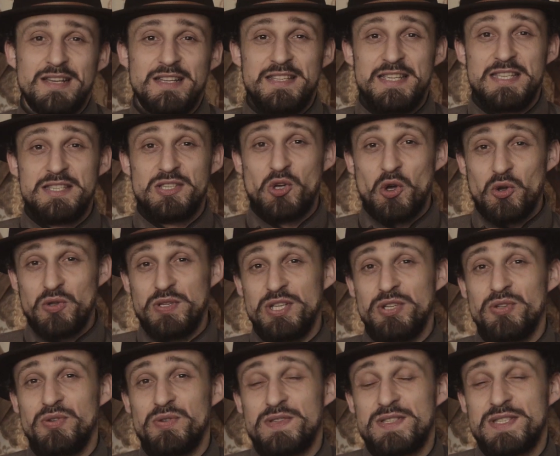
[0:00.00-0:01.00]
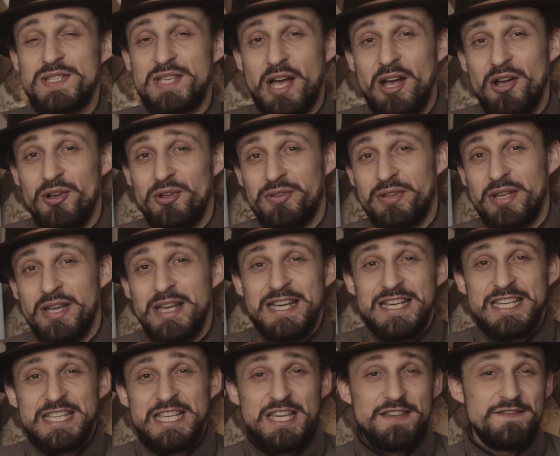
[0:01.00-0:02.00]
This continuous sound
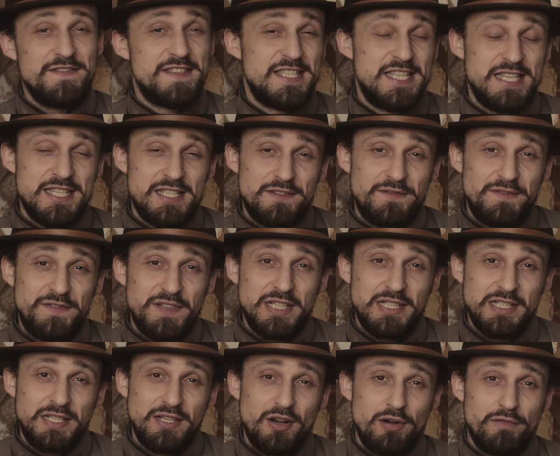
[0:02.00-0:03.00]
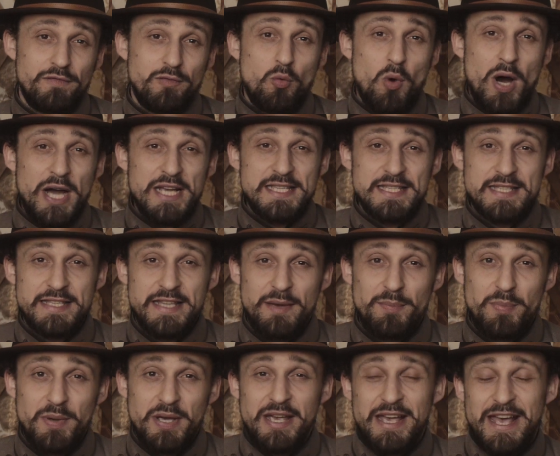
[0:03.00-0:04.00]
gives this feeling of wide
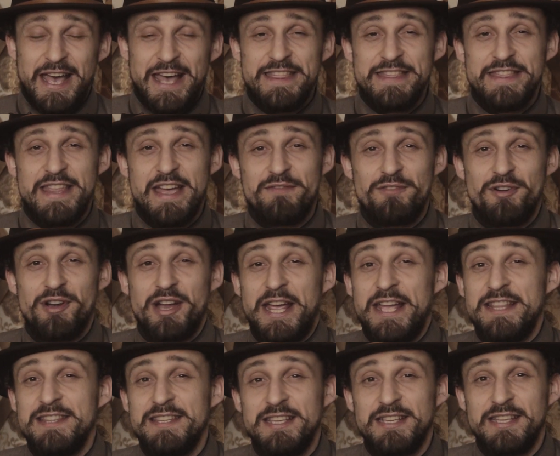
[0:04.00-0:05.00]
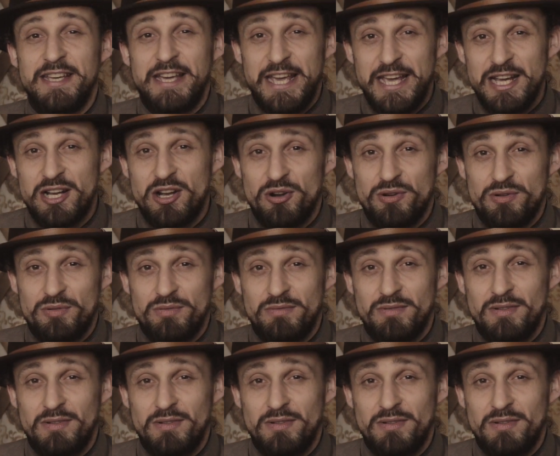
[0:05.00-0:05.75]
step and never-ending echo.